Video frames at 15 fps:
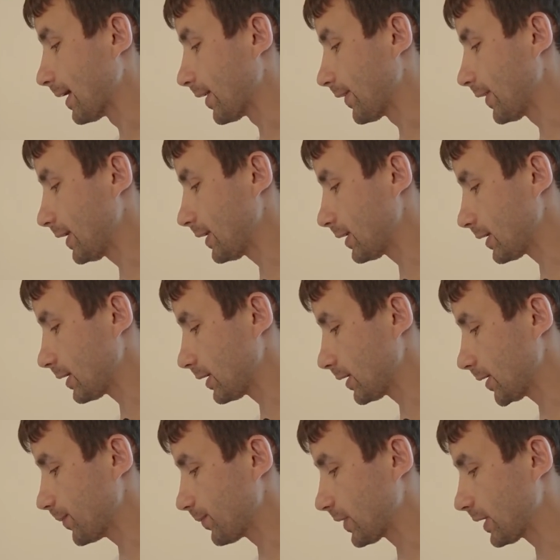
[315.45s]
Then
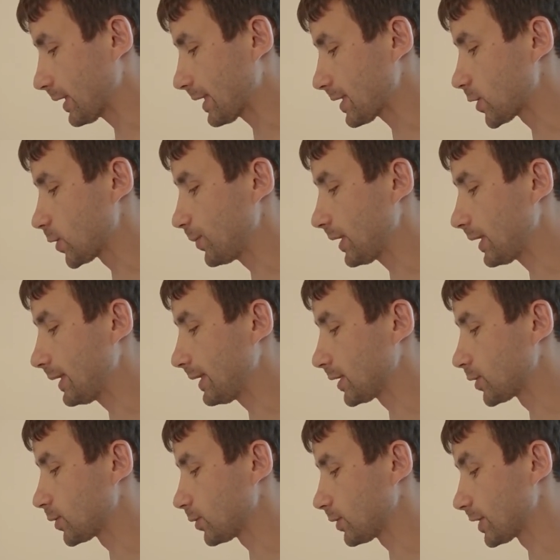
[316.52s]
it has to be a
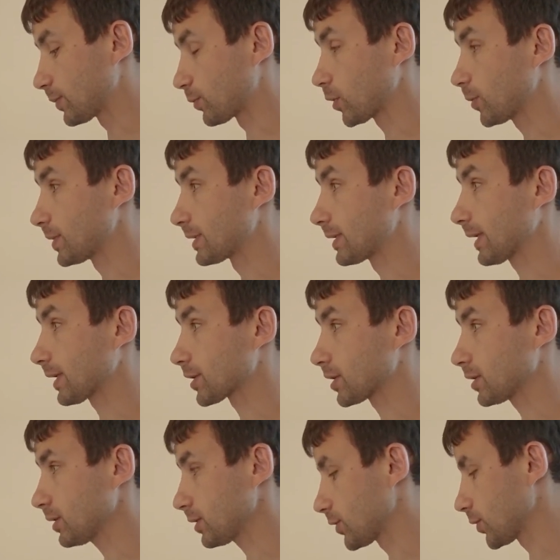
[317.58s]
link to this promised
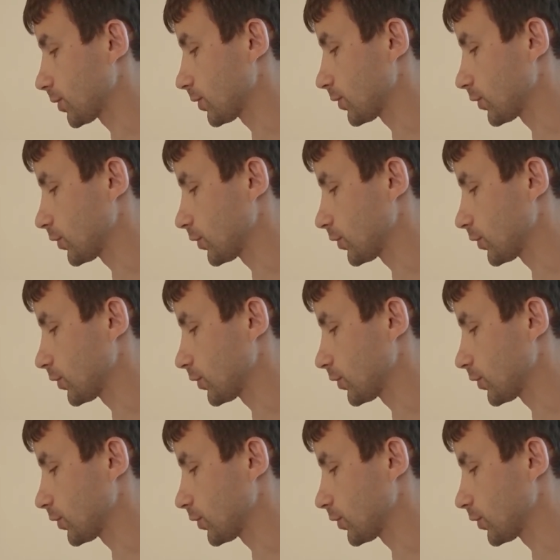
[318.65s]
action, so